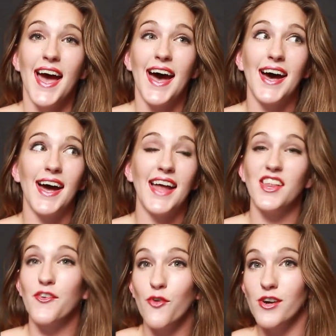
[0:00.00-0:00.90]
Uh, I
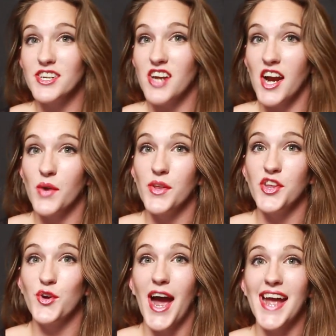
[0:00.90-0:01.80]
look forward to talking with
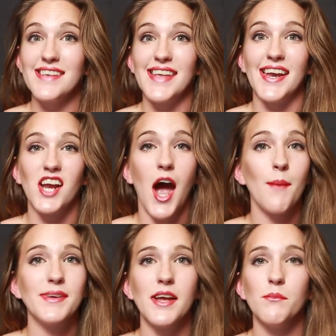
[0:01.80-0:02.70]
you guys, and
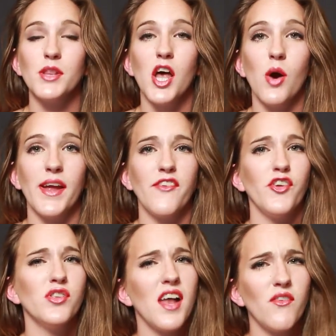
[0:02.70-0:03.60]
comment down below if
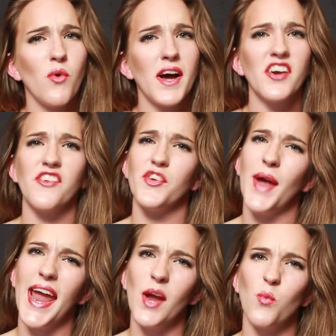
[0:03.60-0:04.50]
you love water, if you
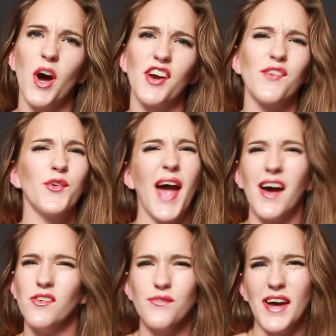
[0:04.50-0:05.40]
hate water, if you
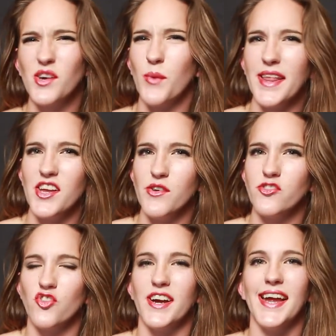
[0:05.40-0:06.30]
haven't found a way that you
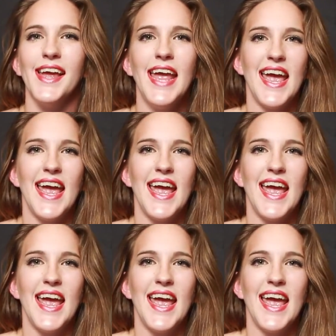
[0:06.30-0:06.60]
enjoy it,